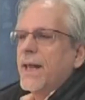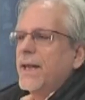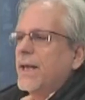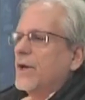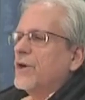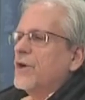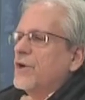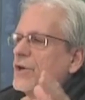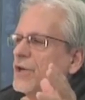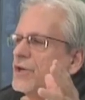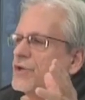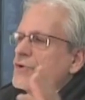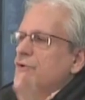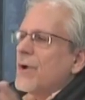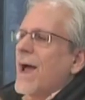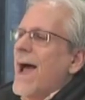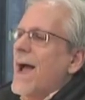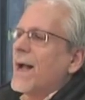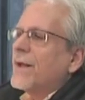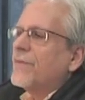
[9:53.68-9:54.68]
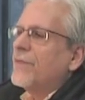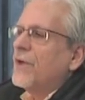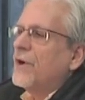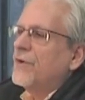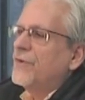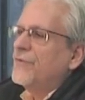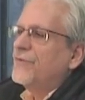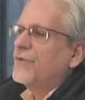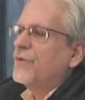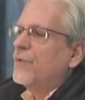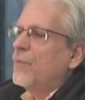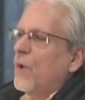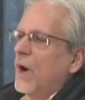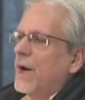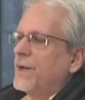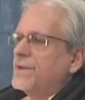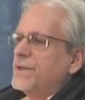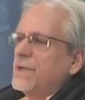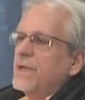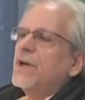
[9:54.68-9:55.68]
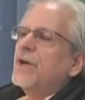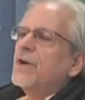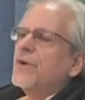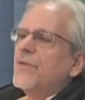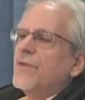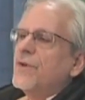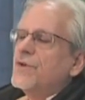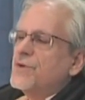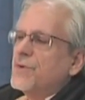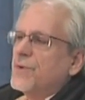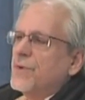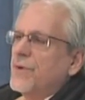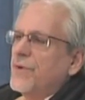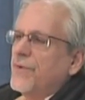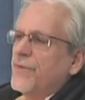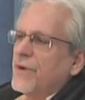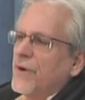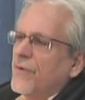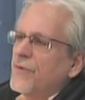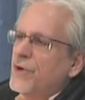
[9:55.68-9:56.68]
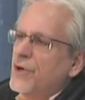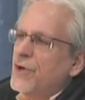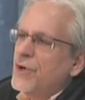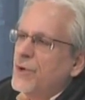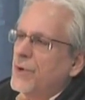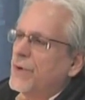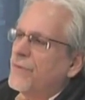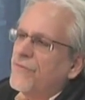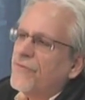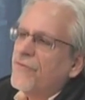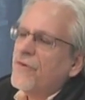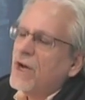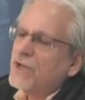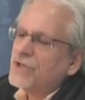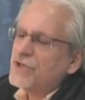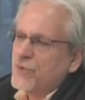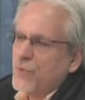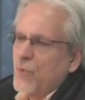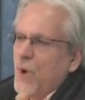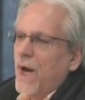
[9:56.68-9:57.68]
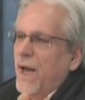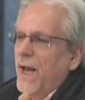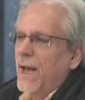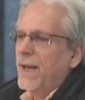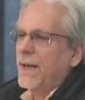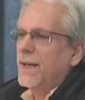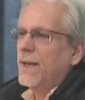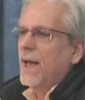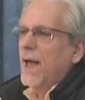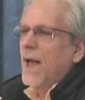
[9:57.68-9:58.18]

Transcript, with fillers: and it could attract those who want to hear the truth in a new and fresh way.